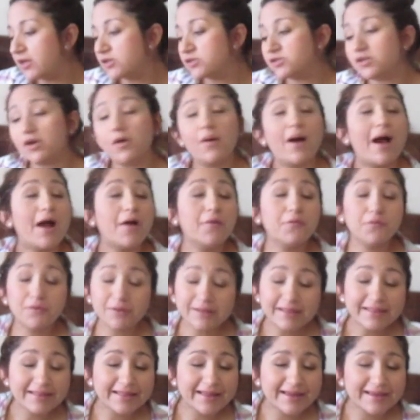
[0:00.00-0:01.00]
So I
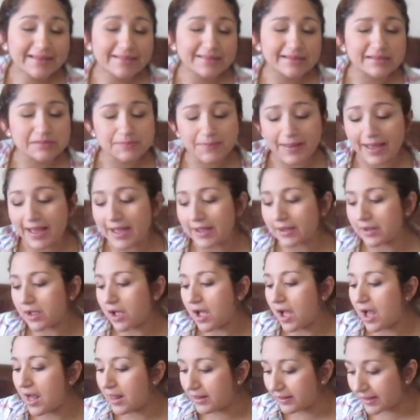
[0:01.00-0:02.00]
really like this bag.
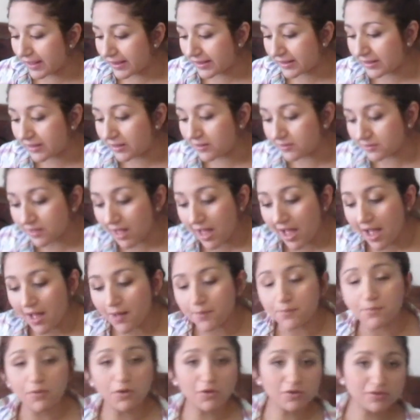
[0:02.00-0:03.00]
I like it a
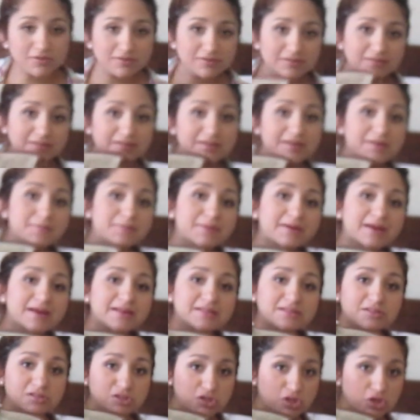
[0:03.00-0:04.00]
lot, mostly
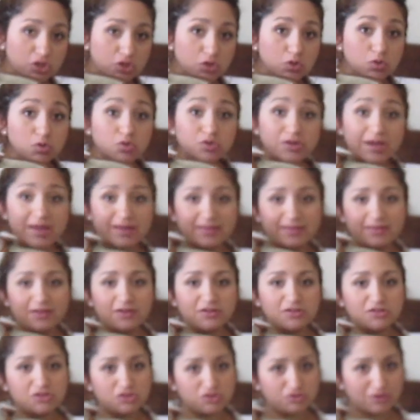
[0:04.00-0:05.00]
because it's huge and
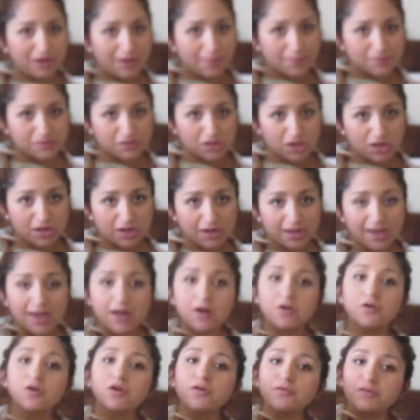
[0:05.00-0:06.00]
there are stripes on it. I
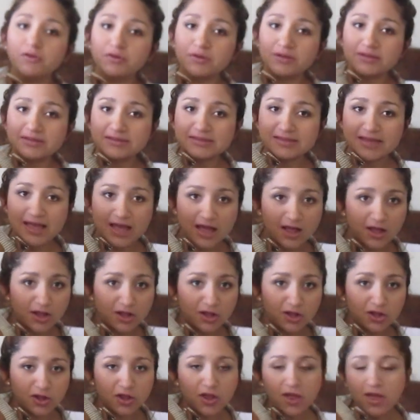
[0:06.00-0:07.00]
don't know if you can
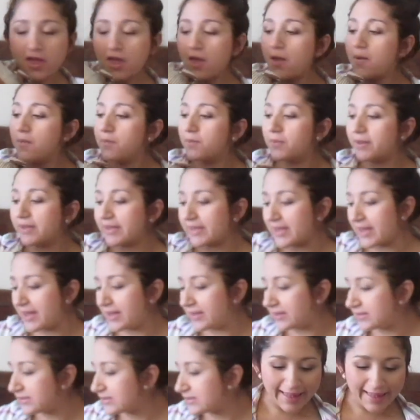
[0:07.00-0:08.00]
tell, but
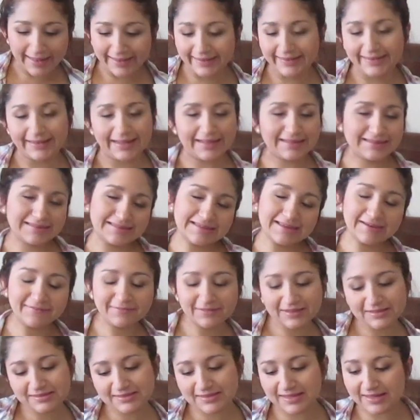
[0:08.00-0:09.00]
yes, let's give
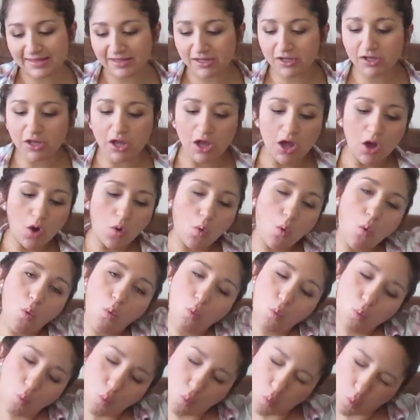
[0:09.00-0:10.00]
this thing a go.
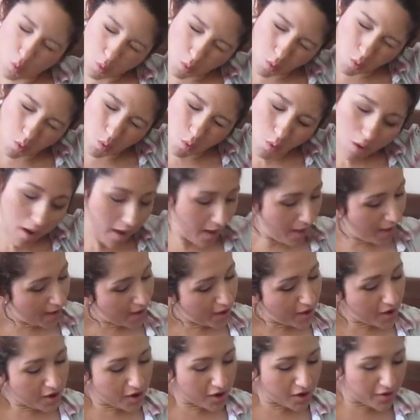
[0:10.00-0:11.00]

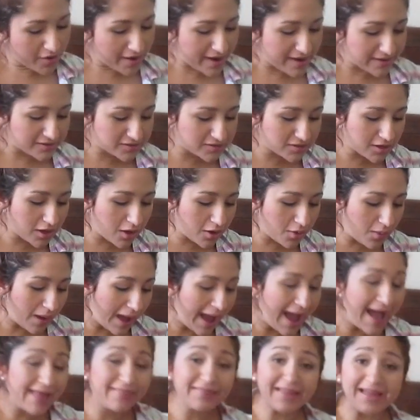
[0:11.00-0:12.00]
Alright, so
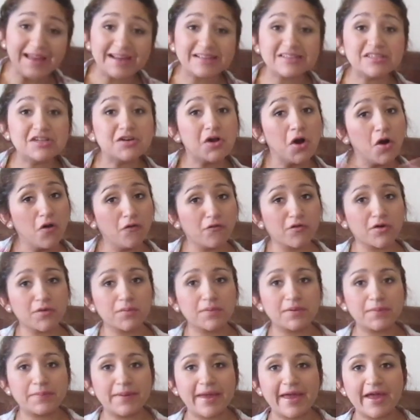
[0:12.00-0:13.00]
I like to over
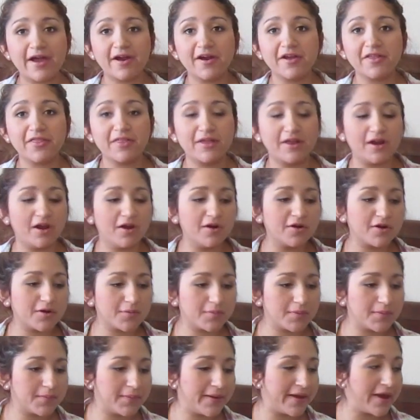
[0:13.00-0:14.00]
prepare than under
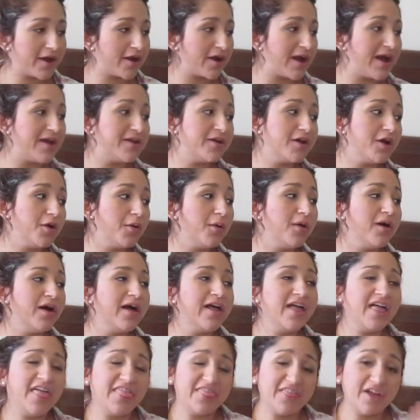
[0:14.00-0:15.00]
prepare. I know
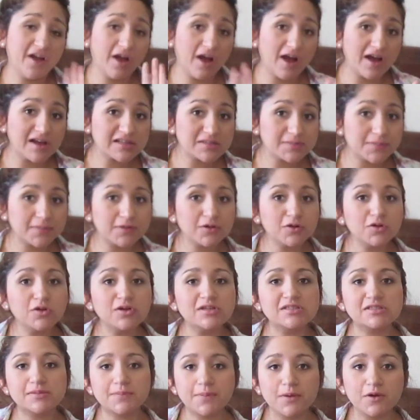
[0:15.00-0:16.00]
the hospital
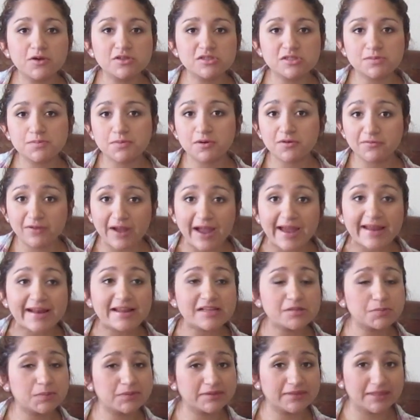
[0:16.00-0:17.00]
is supposed to provide
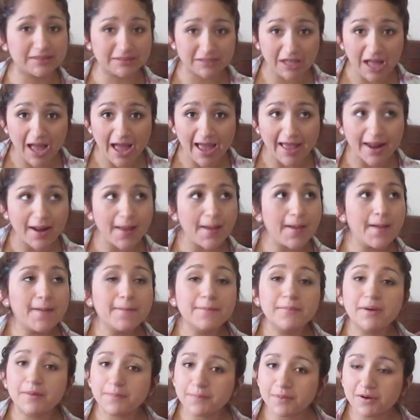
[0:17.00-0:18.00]
us with a lot,
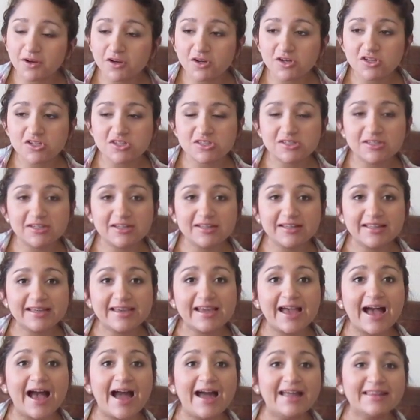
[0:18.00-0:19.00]
but
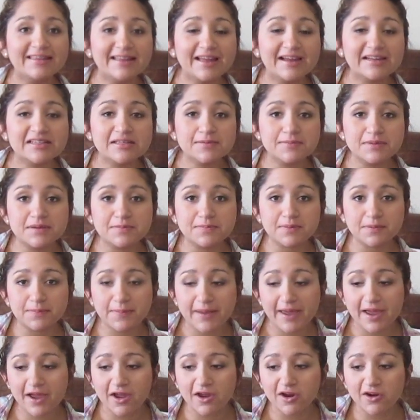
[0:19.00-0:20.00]
personally I'd like to be
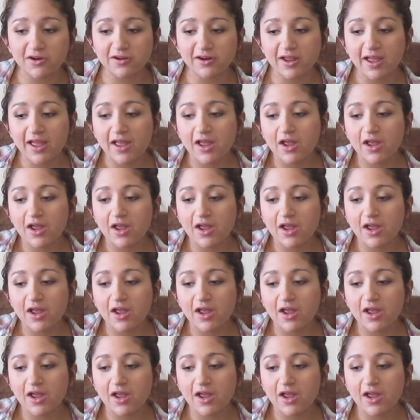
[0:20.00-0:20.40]
prepared